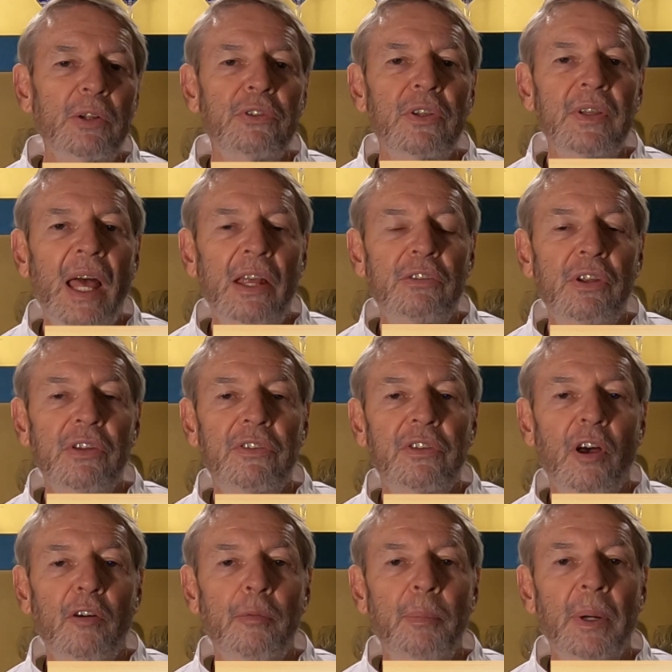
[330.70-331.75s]
much the dashi
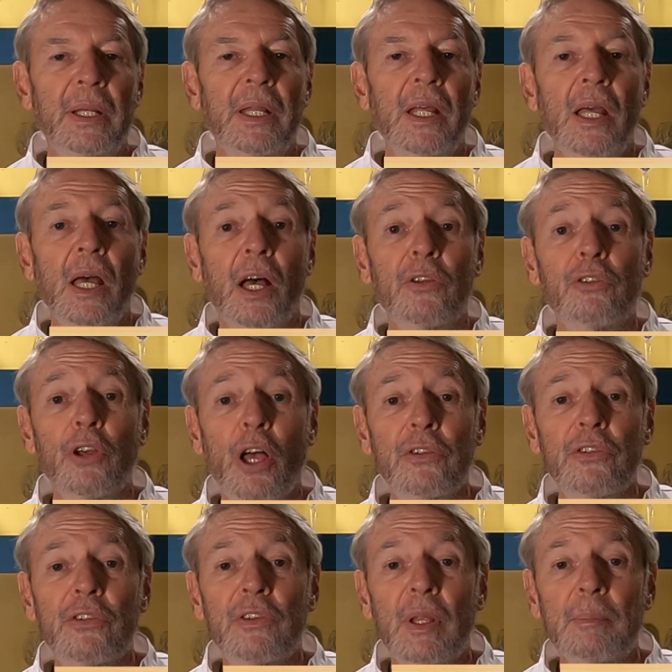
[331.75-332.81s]
itself, but
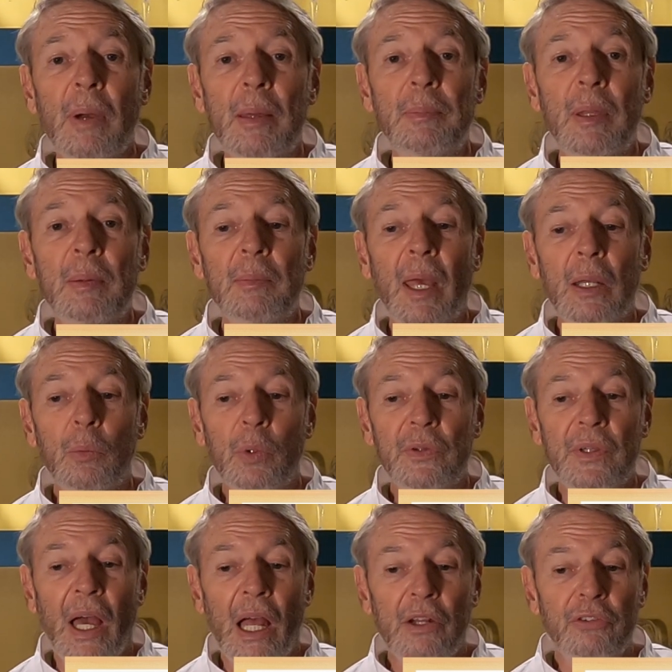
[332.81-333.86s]
sauces that might be made
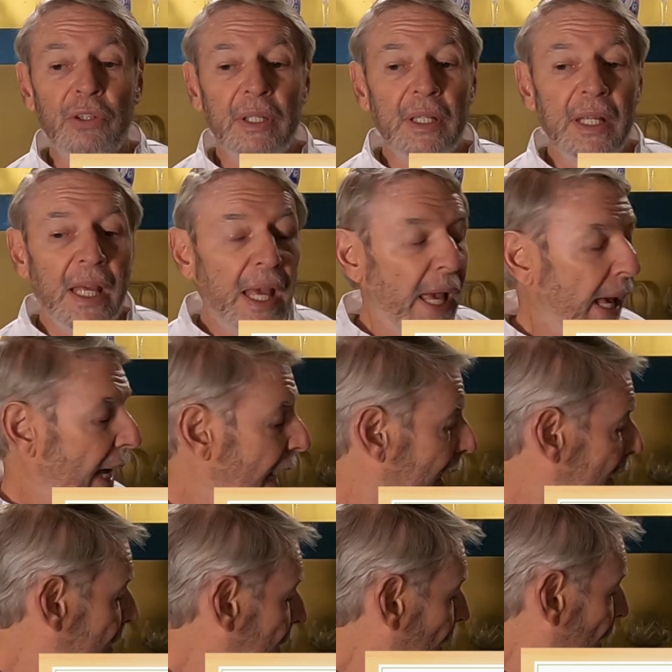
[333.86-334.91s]
with dashi.
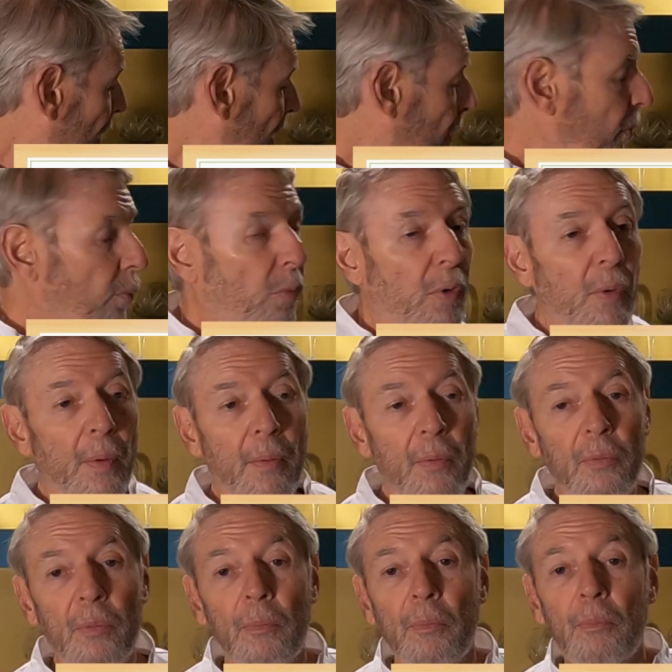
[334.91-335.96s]
And uh,
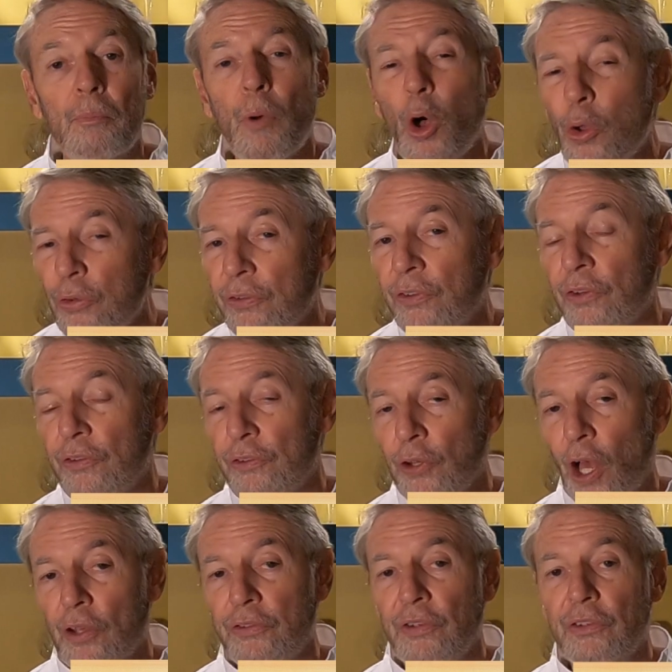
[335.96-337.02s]
most
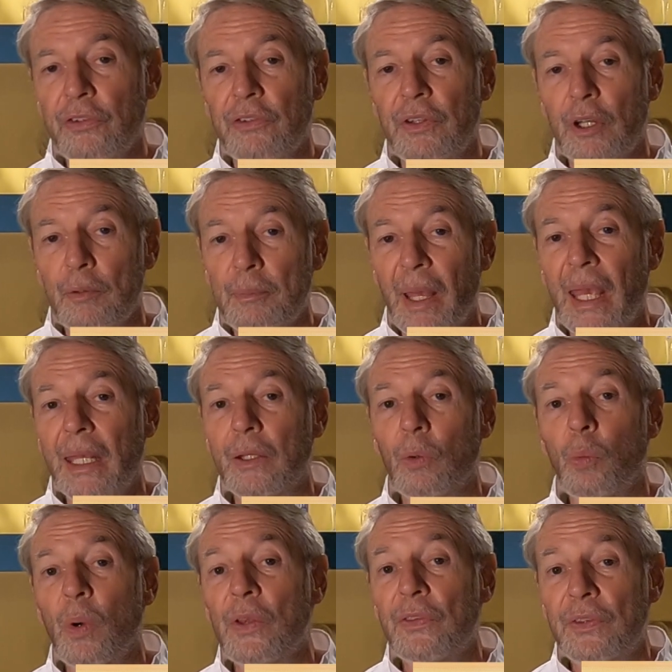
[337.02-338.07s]
sauces that are
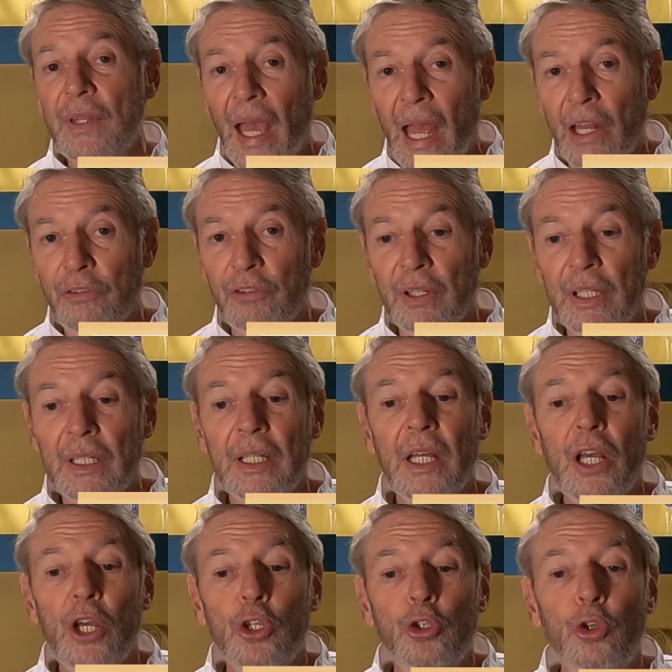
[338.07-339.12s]
made with dashi
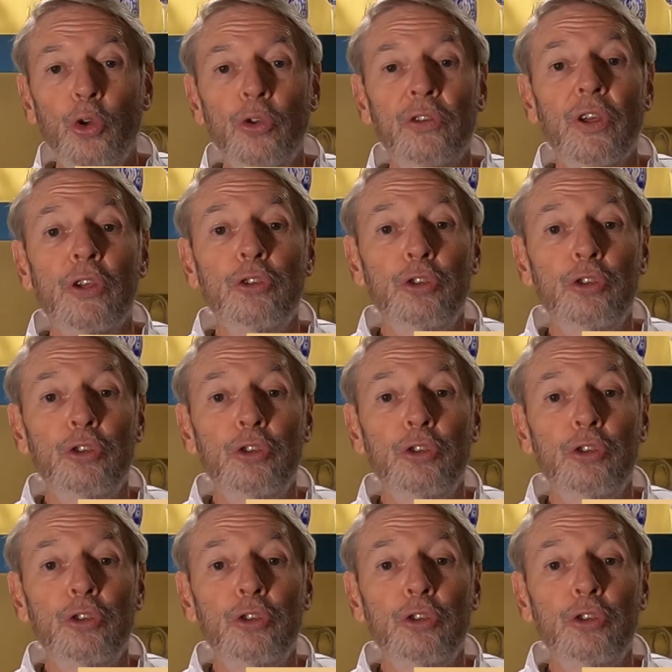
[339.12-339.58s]
use